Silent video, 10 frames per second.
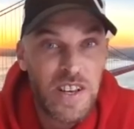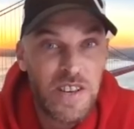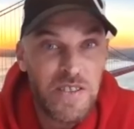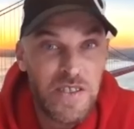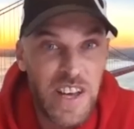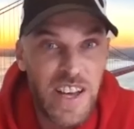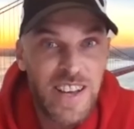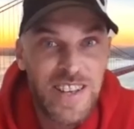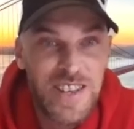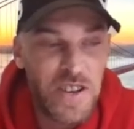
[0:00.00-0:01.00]
Okay,
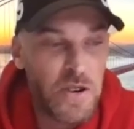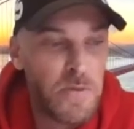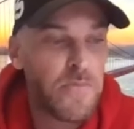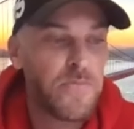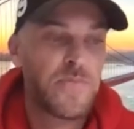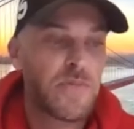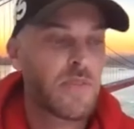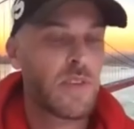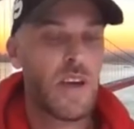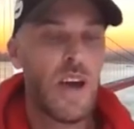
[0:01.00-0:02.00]
so
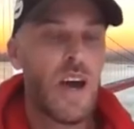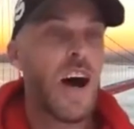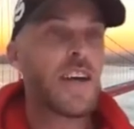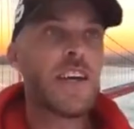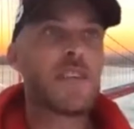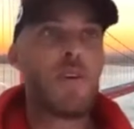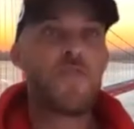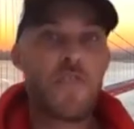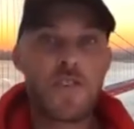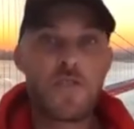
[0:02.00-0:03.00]
I guess my
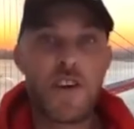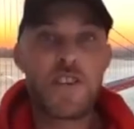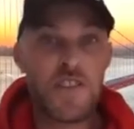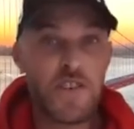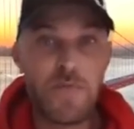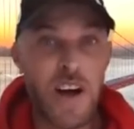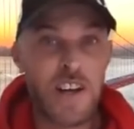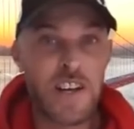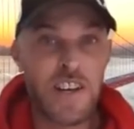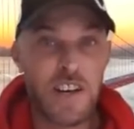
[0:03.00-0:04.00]
first question to you,
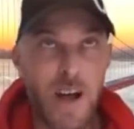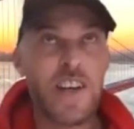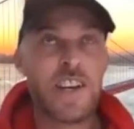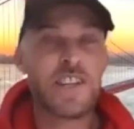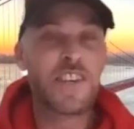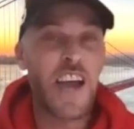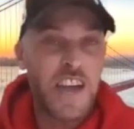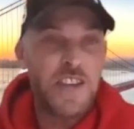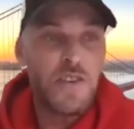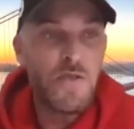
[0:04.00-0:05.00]
Marlene, is
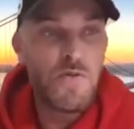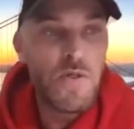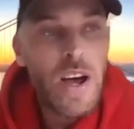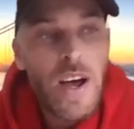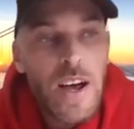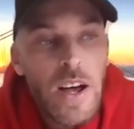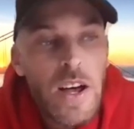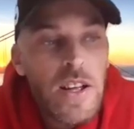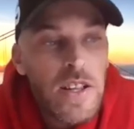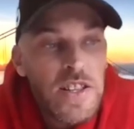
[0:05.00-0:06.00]
can you
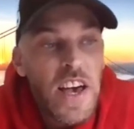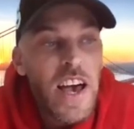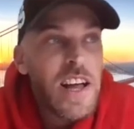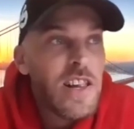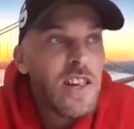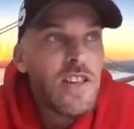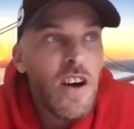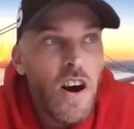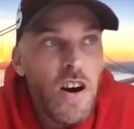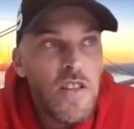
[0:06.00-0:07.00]
tell
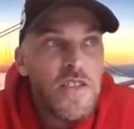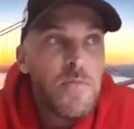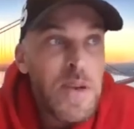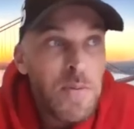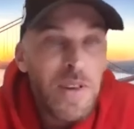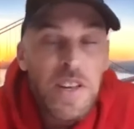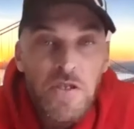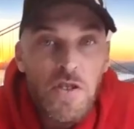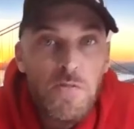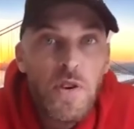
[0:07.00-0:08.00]
the people in the
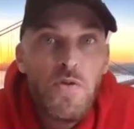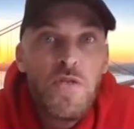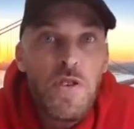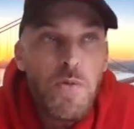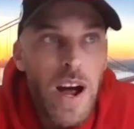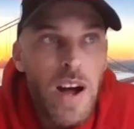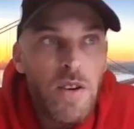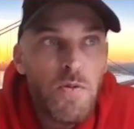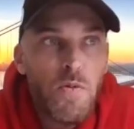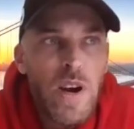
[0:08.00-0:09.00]
group who you
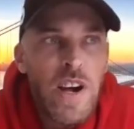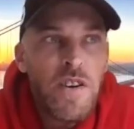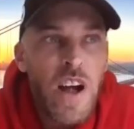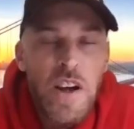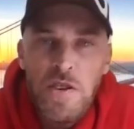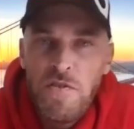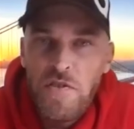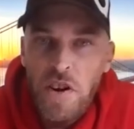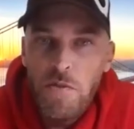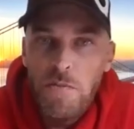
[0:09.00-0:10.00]
are, where are you
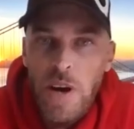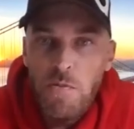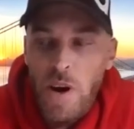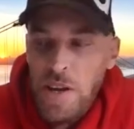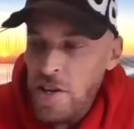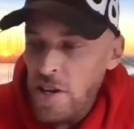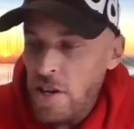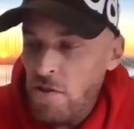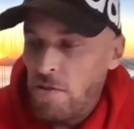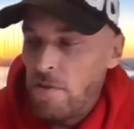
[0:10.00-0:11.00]
from, and what do you do?